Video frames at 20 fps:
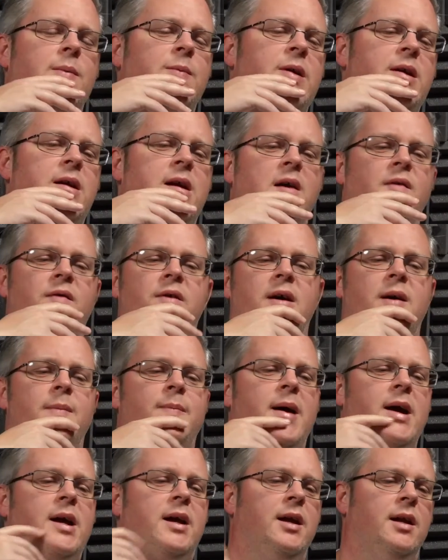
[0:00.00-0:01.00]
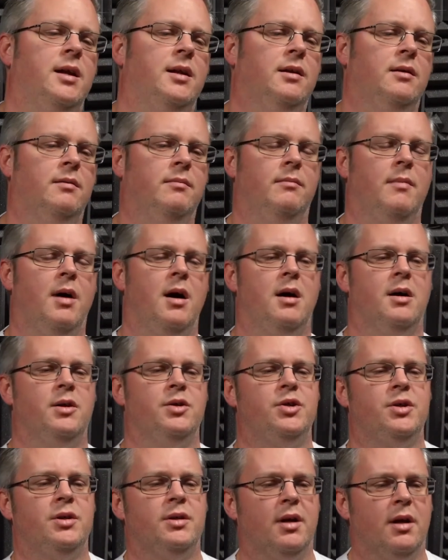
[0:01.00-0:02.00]
we covered it back in
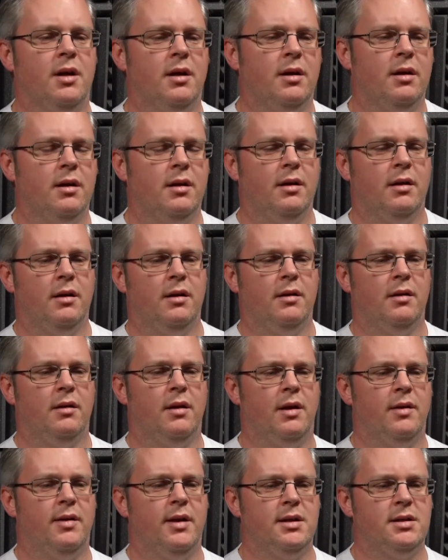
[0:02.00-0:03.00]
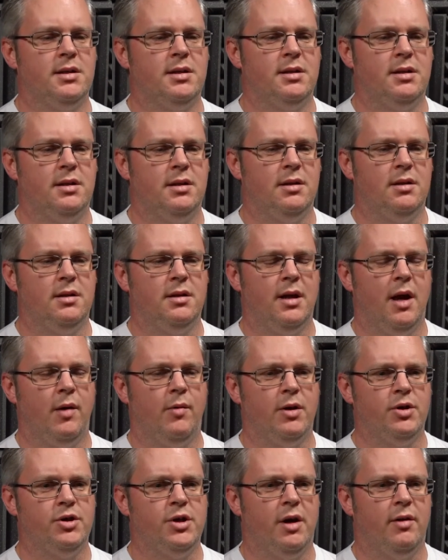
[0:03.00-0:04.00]
March, that this
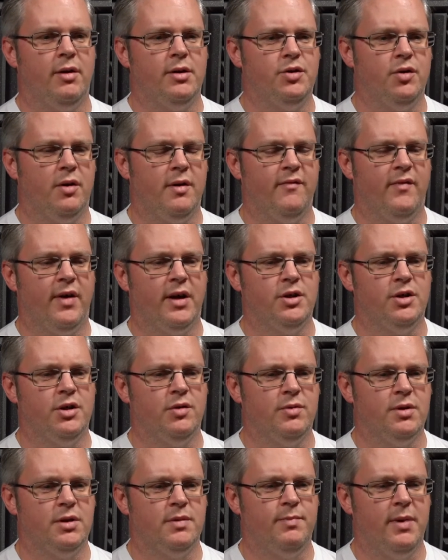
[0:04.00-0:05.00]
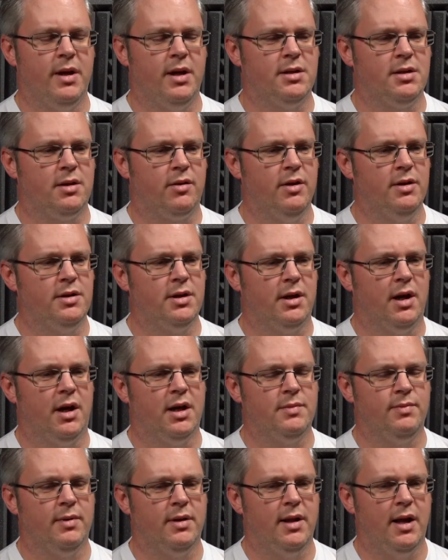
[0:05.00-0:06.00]
network sharing joint venture was being
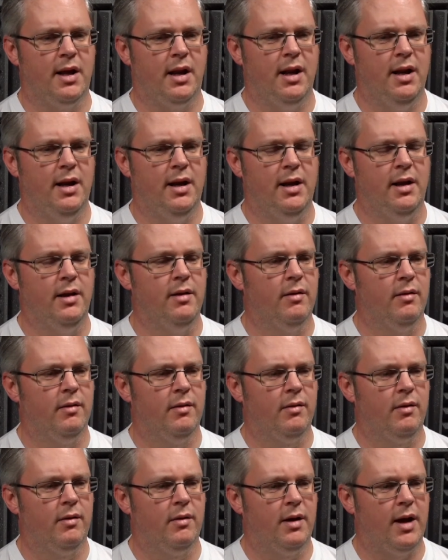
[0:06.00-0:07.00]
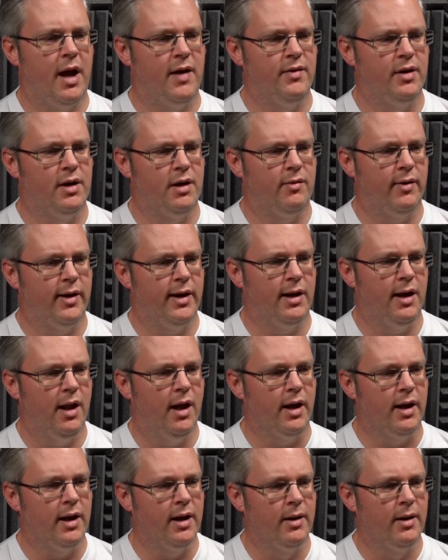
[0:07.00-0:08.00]
scrutinised, but they clearly gave it the green light.